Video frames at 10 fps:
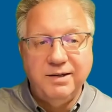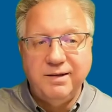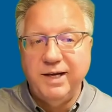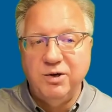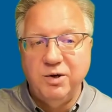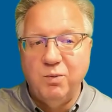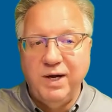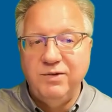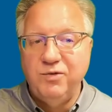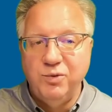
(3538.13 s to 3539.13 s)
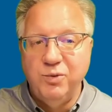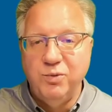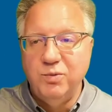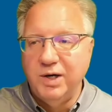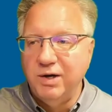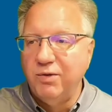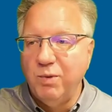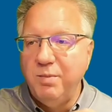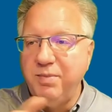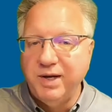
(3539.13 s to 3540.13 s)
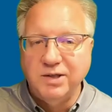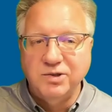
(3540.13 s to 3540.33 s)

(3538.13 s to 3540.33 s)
they could have went to another webpage.